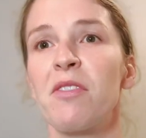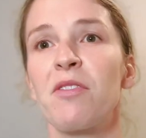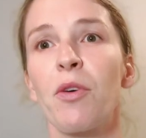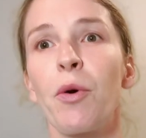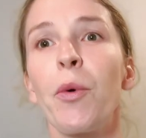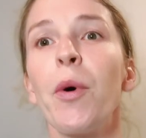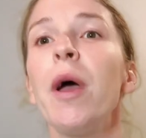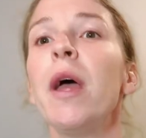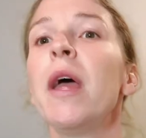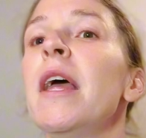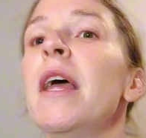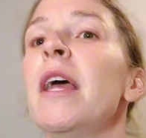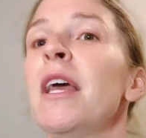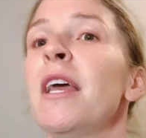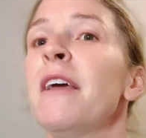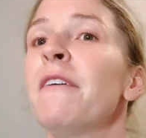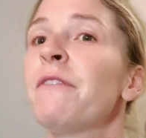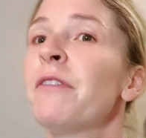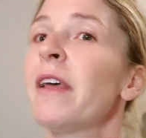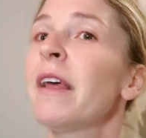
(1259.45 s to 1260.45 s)
So
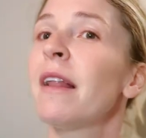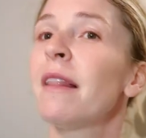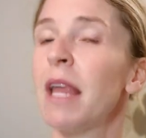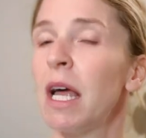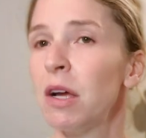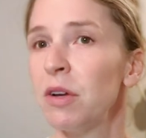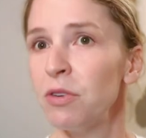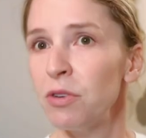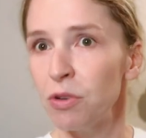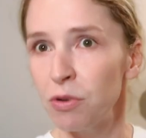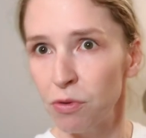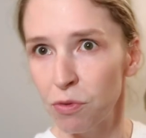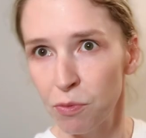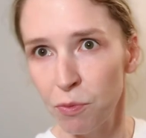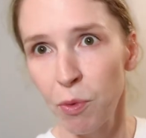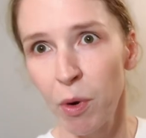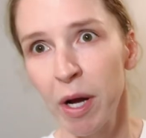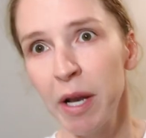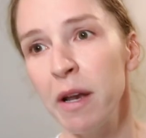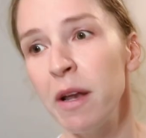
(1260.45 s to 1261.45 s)
if they allow you to do
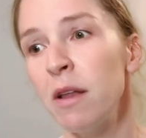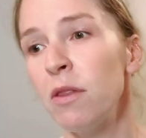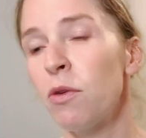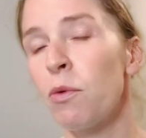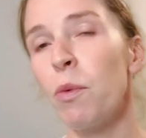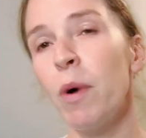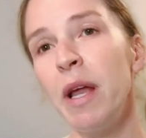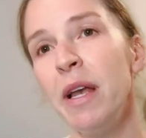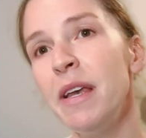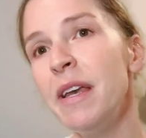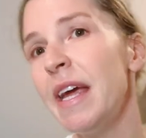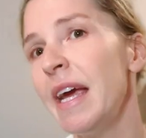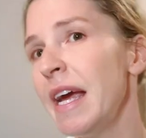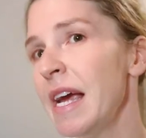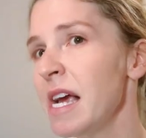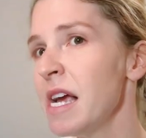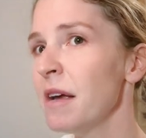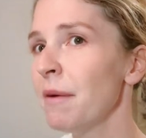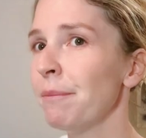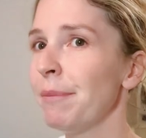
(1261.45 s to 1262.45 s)
one the one
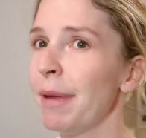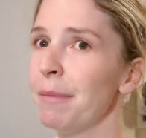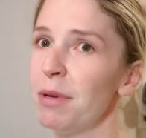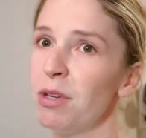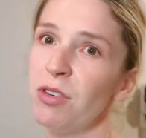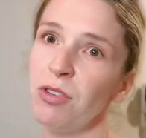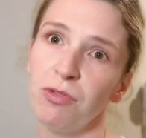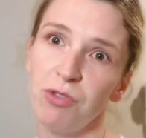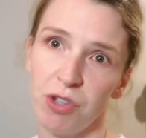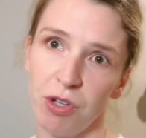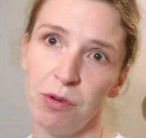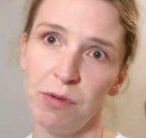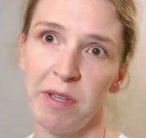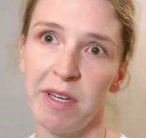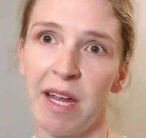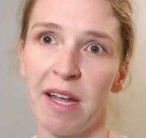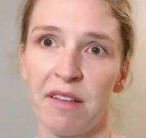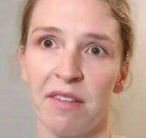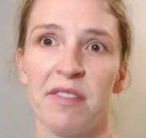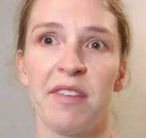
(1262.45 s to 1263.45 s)
day, maybe do two the
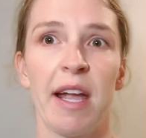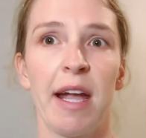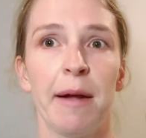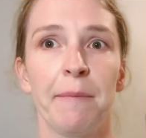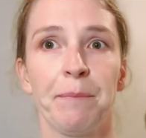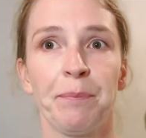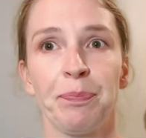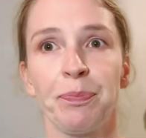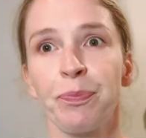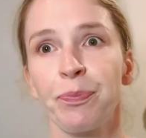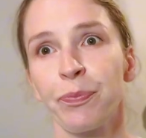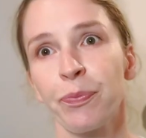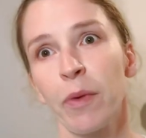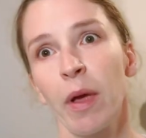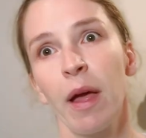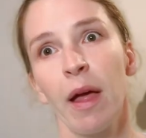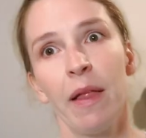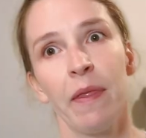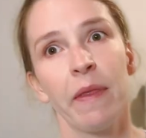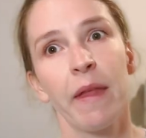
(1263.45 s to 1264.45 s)
next day,
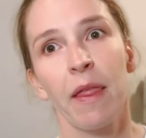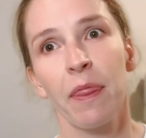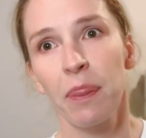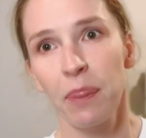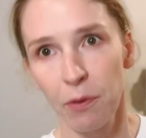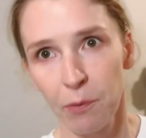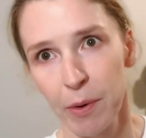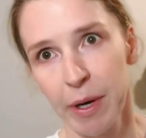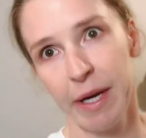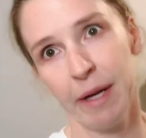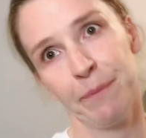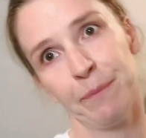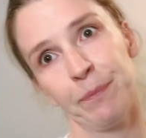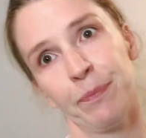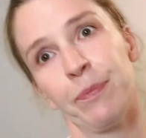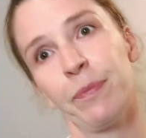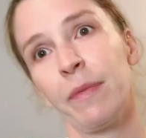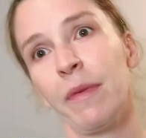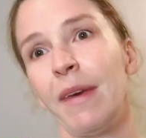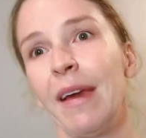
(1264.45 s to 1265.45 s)
and then three,
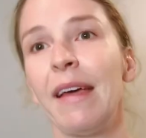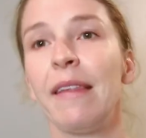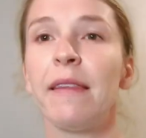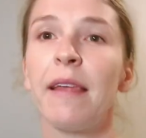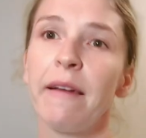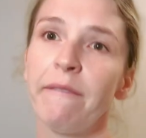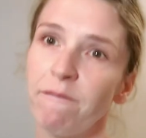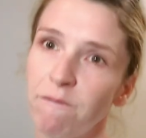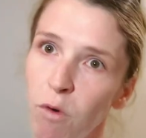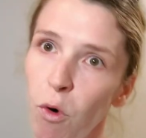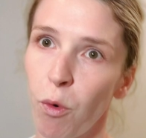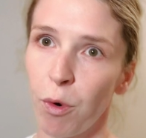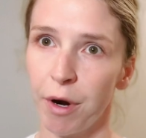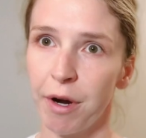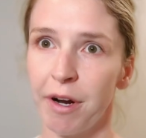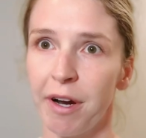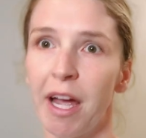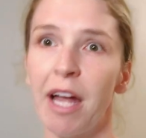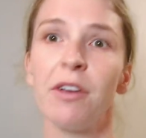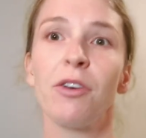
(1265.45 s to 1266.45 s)
and then
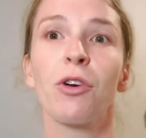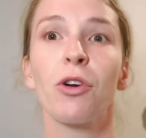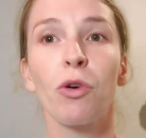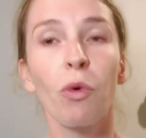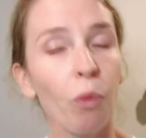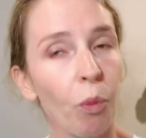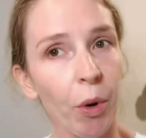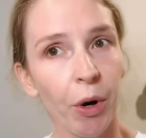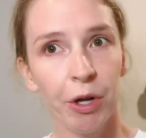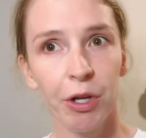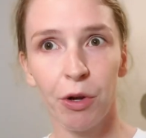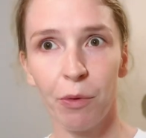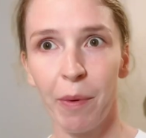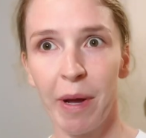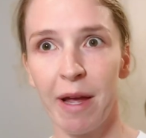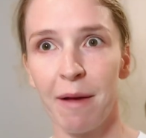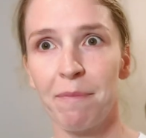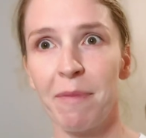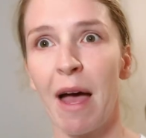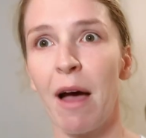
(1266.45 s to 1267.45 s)
four, and you're gonna work your
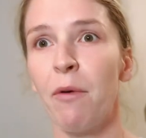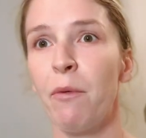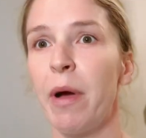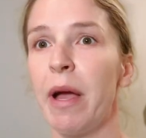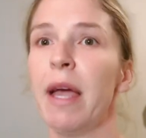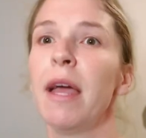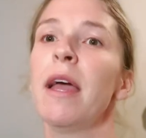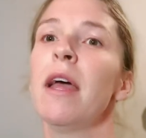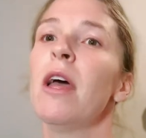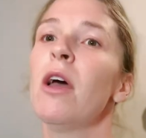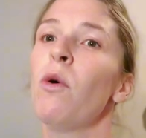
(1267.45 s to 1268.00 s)
way up that way.